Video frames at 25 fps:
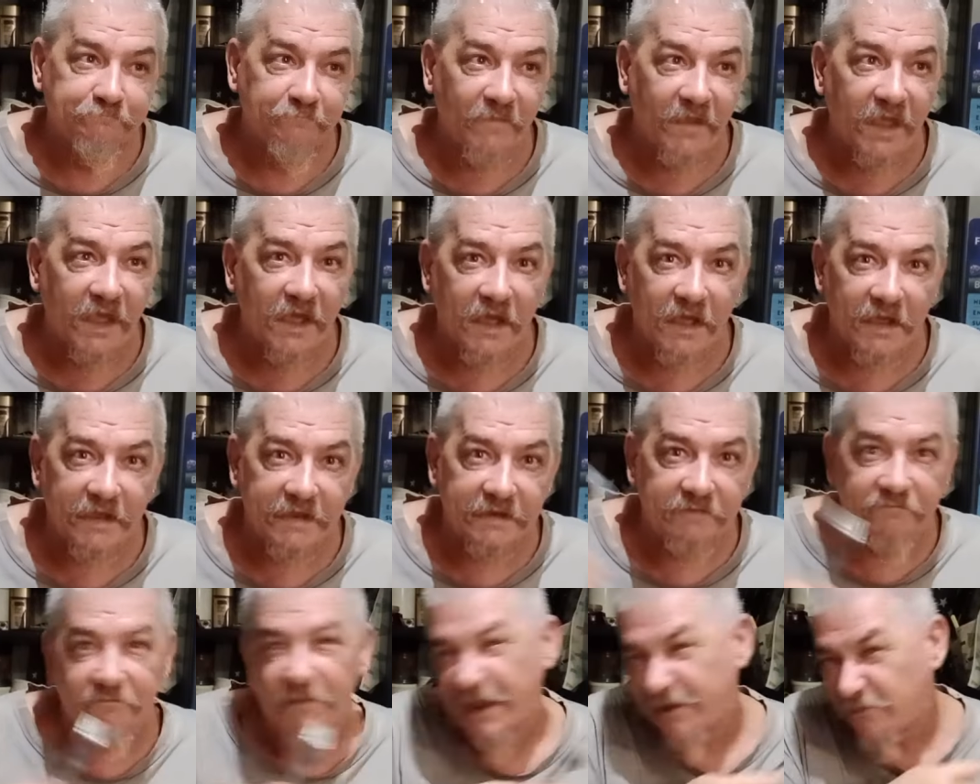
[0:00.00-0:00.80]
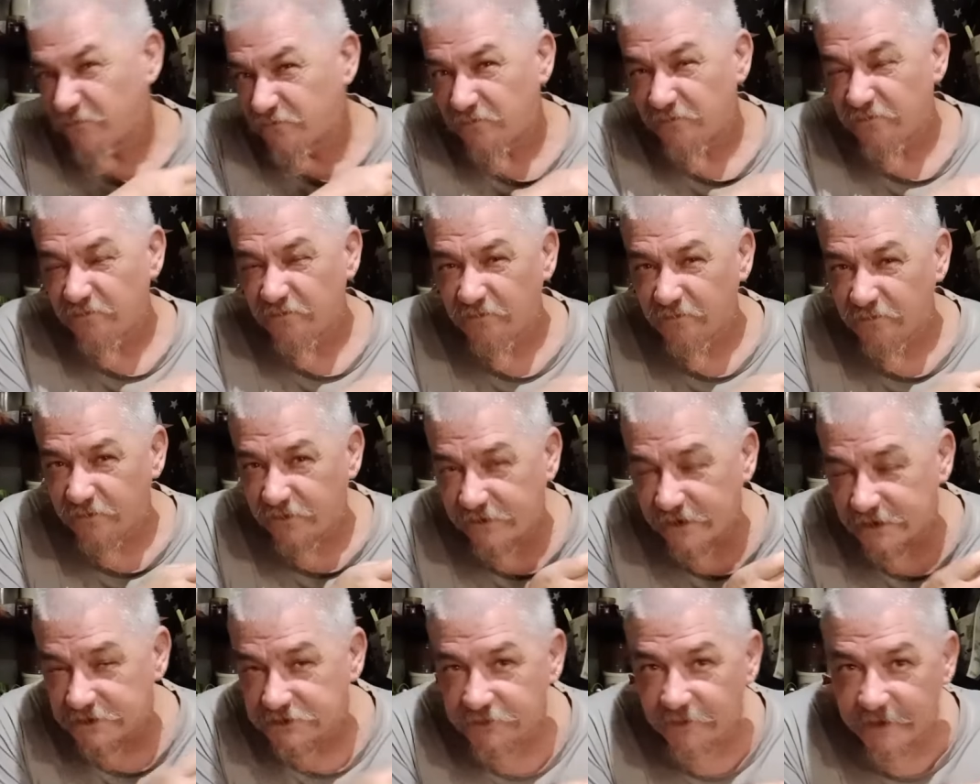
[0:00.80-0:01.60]
In my
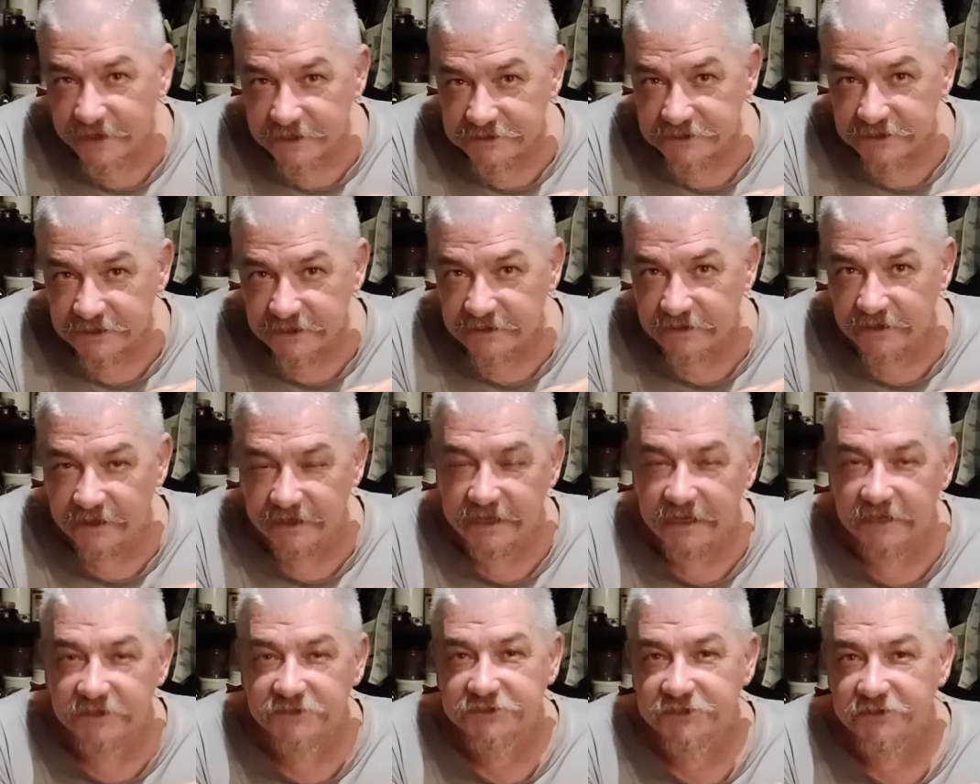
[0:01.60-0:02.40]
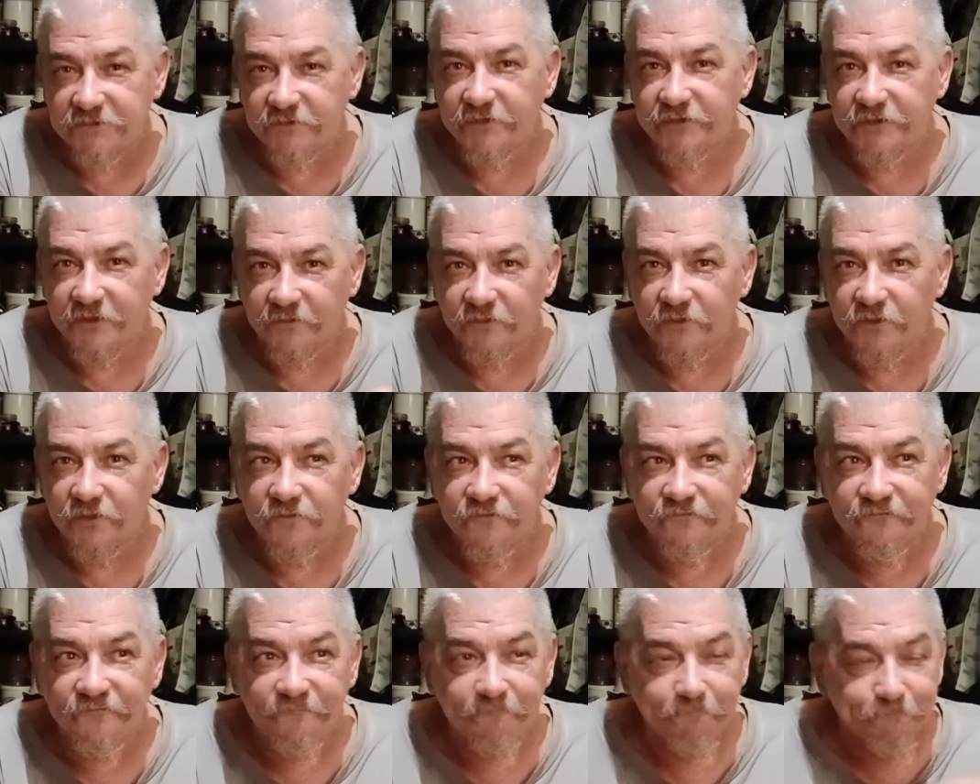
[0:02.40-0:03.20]
situation in the kitchen with the
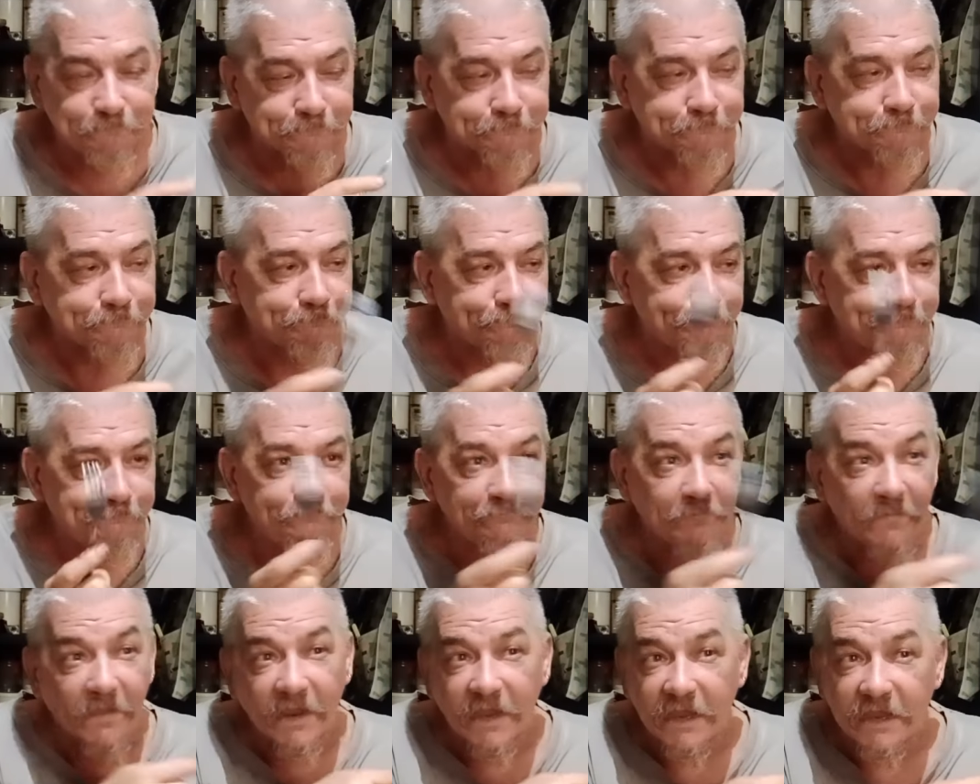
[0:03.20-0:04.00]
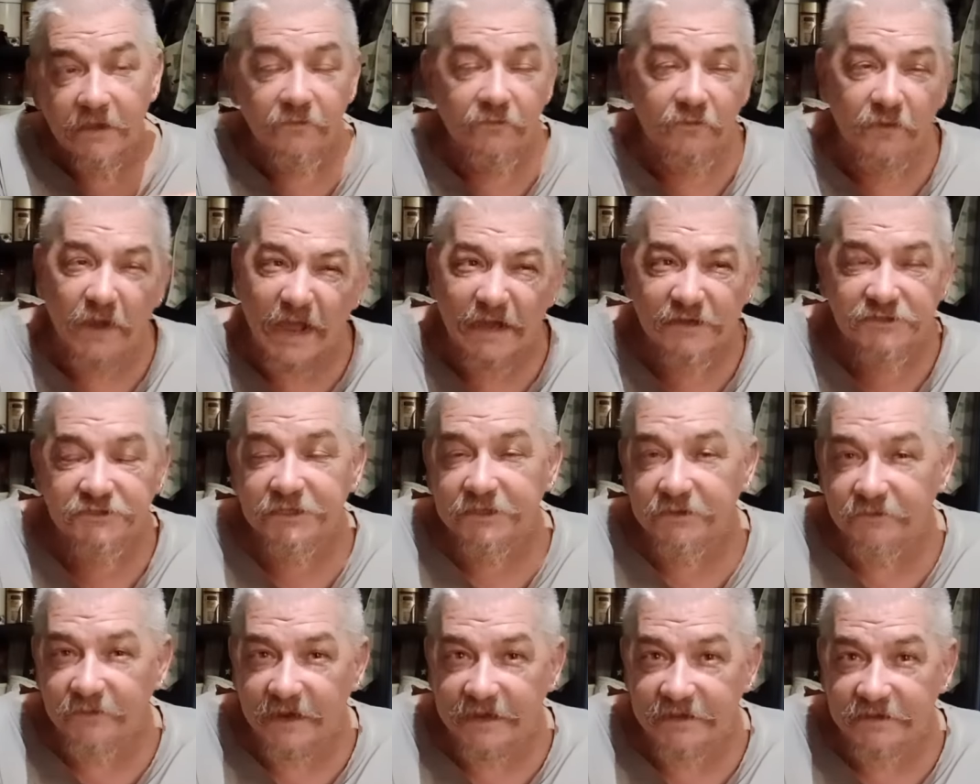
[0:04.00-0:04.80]
roof, it
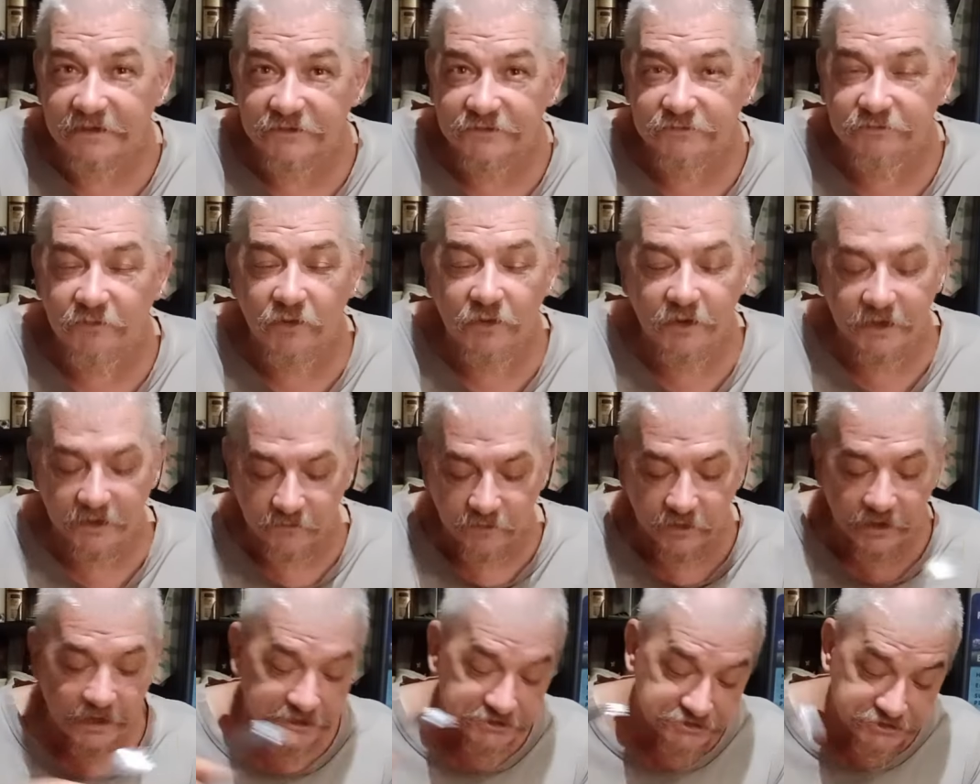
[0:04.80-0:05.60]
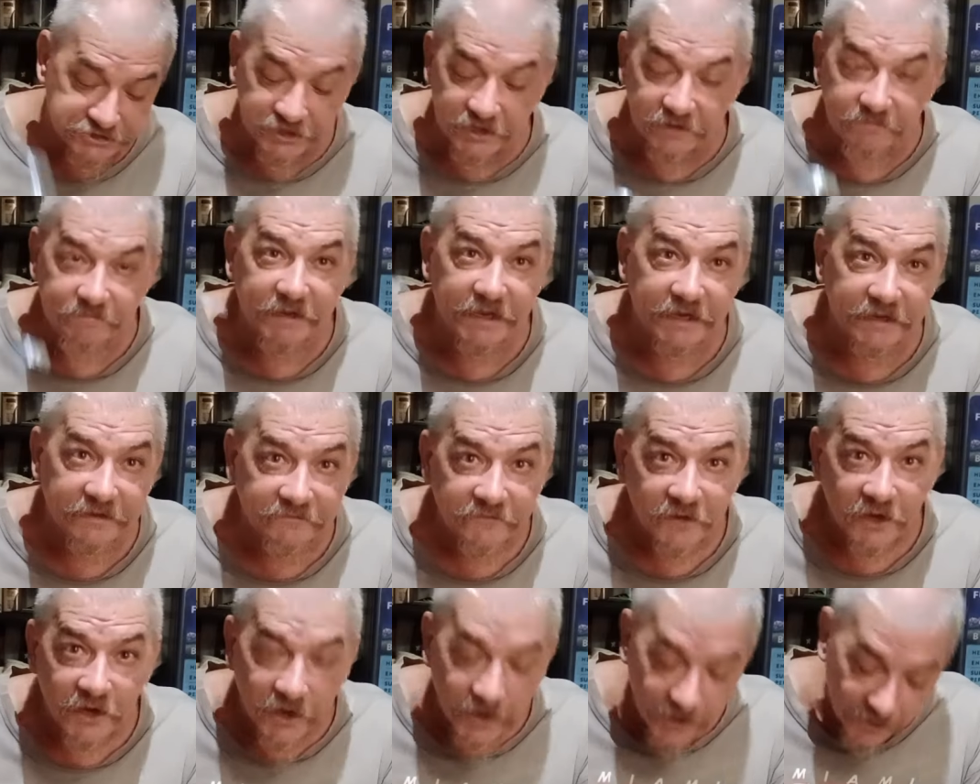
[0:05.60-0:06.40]
actually rained this morning when I should have
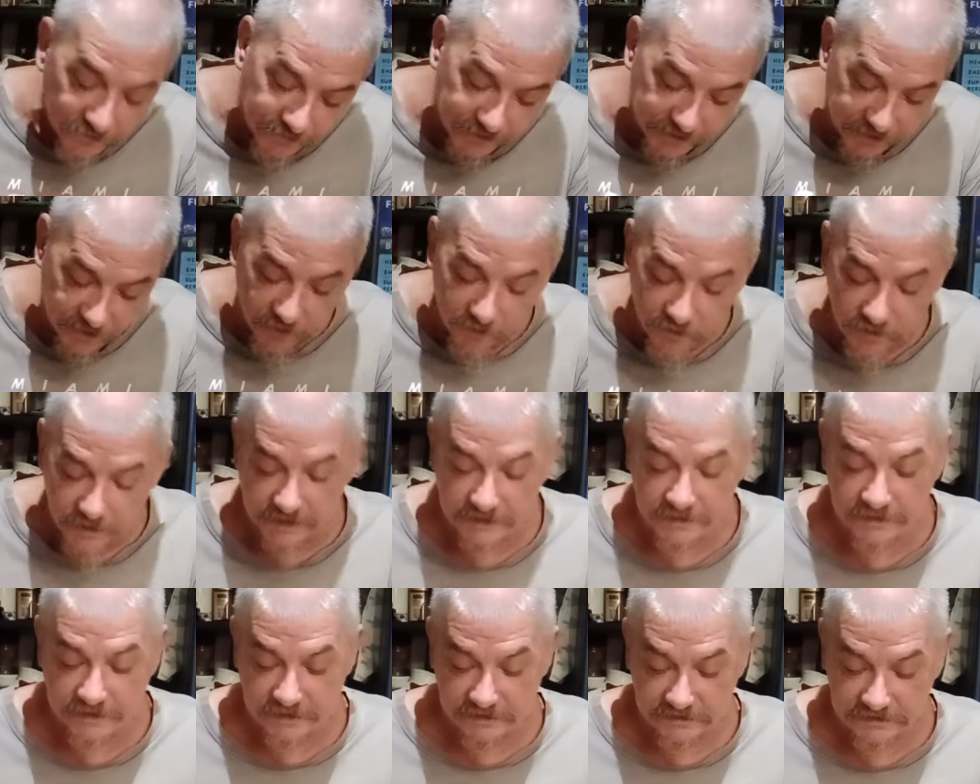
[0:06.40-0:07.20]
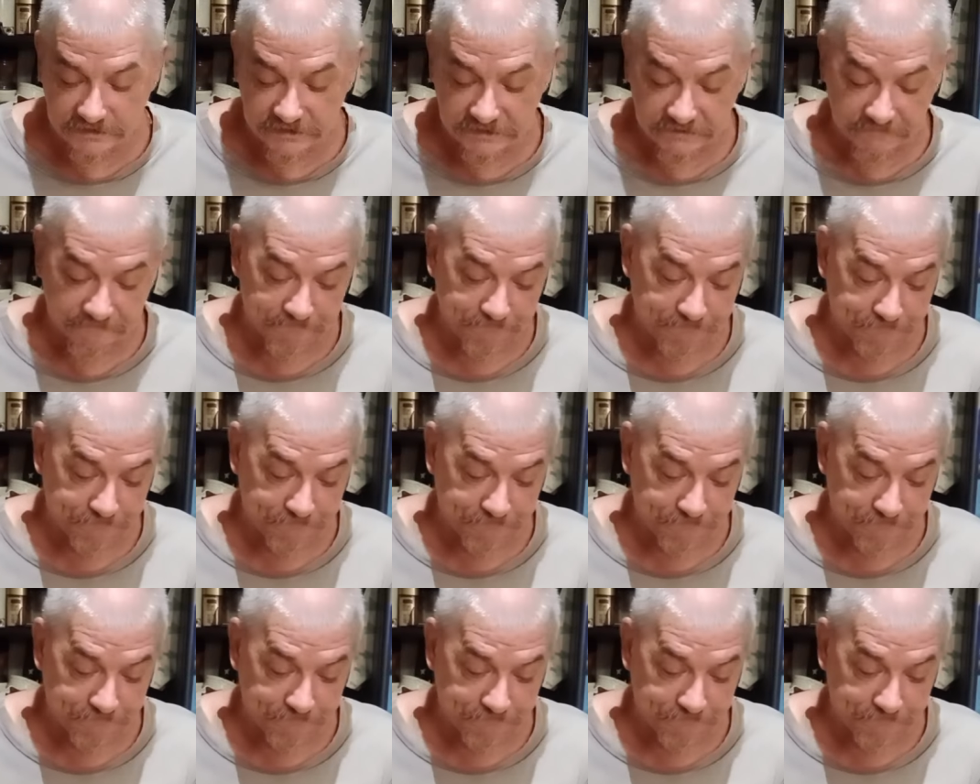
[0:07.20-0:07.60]
been recording this.